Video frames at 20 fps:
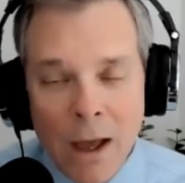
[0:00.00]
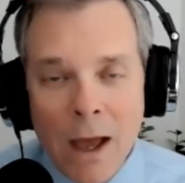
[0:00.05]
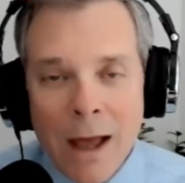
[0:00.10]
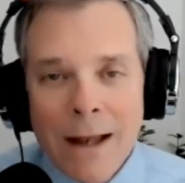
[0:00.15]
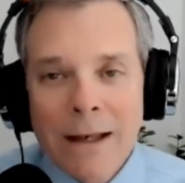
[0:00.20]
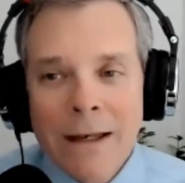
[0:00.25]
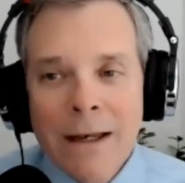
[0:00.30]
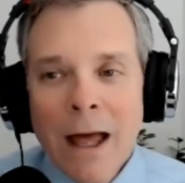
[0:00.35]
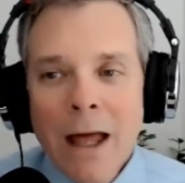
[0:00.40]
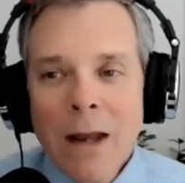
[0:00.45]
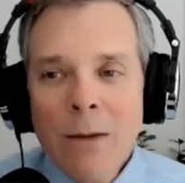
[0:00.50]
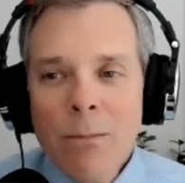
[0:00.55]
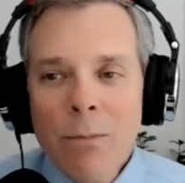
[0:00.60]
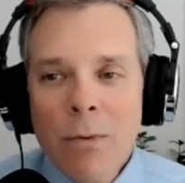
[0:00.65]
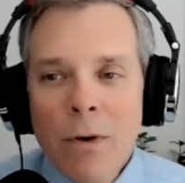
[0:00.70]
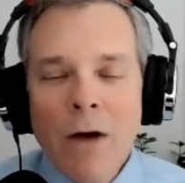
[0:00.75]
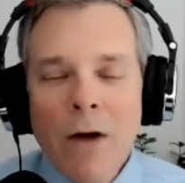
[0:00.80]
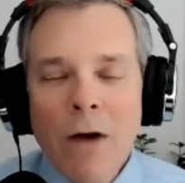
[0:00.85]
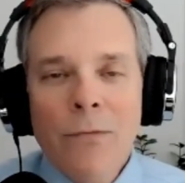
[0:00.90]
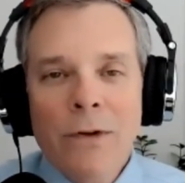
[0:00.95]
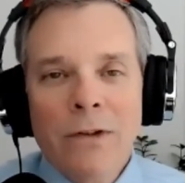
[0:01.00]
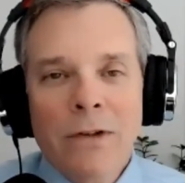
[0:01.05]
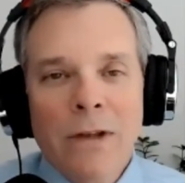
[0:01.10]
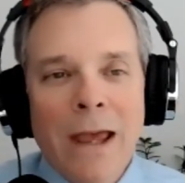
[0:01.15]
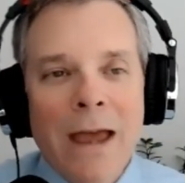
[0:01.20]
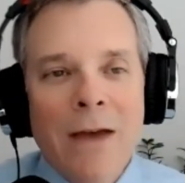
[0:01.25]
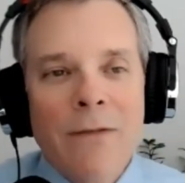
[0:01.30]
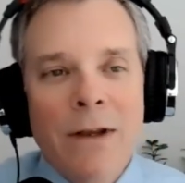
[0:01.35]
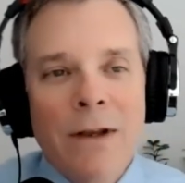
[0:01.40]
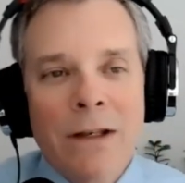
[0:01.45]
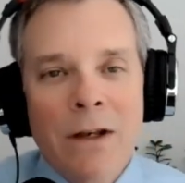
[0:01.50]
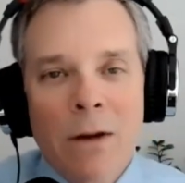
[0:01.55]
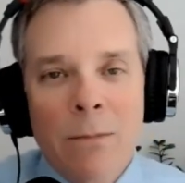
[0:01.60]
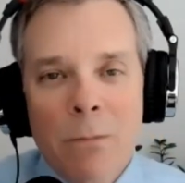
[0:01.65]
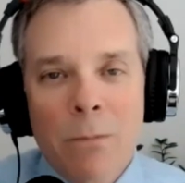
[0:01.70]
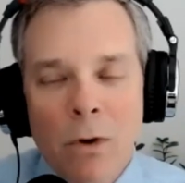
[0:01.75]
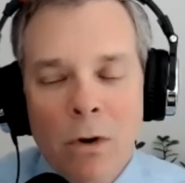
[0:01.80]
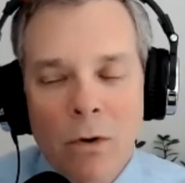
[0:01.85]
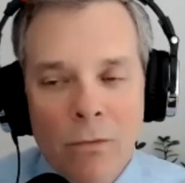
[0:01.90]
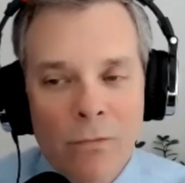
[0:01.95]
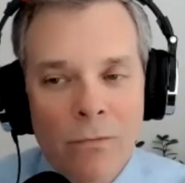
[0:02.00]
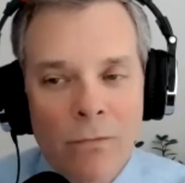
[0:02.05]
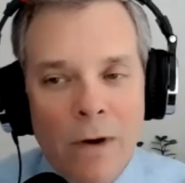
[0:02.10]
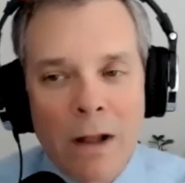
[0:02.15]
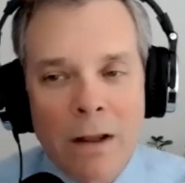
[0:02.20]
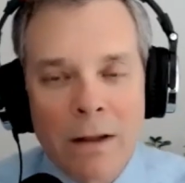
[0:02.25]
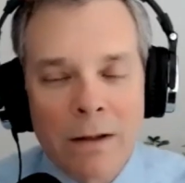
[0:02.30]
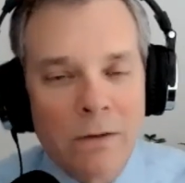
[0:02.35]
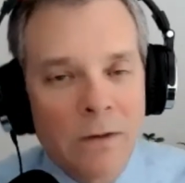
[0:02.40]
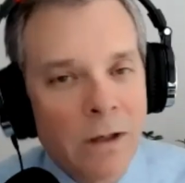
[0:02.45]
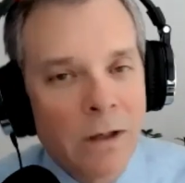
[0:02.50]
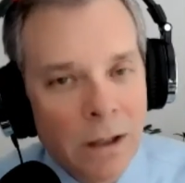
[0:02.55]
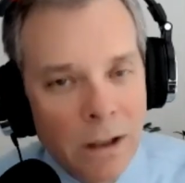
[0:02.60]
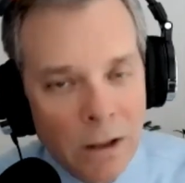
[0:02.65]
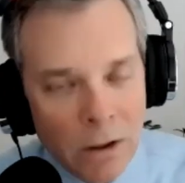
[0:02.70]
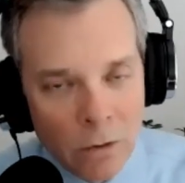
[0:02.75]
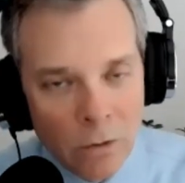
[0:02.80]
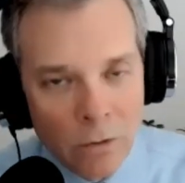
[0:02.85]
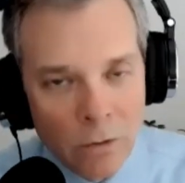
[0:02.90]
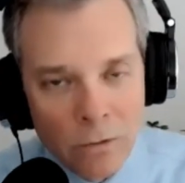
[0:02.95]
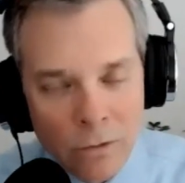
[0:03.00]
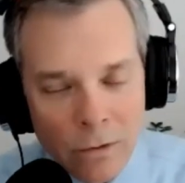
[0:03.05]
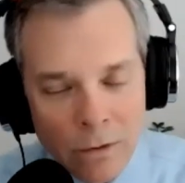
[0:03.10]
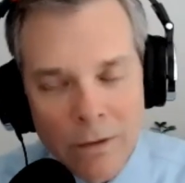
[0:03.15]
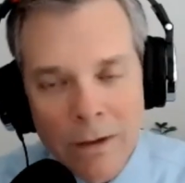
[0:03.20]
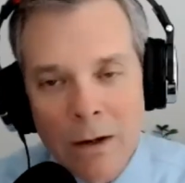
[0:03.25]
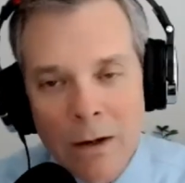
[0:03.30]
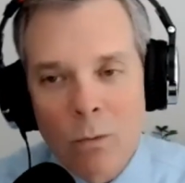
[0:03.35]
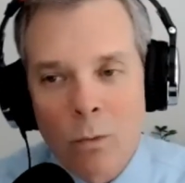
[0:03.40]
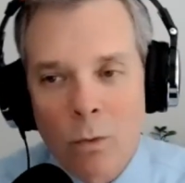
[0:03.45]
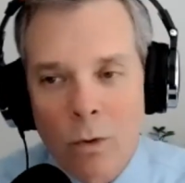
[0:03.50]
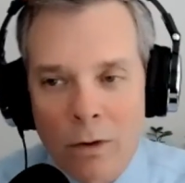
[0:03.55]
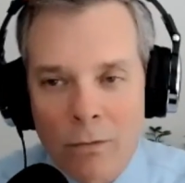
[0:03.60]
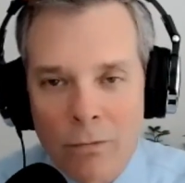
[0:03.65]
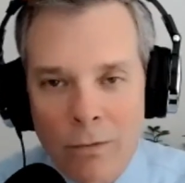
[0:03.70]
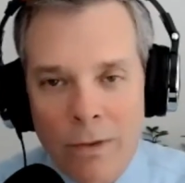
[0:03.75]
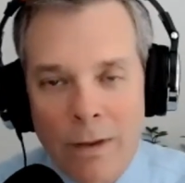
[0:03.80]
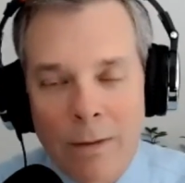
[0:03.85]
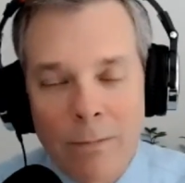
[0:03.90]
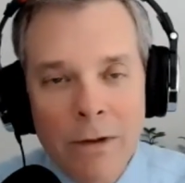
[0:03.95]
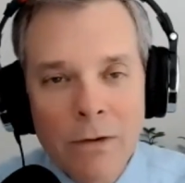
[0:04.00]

Nonprofits have a number of volunteers that work for them.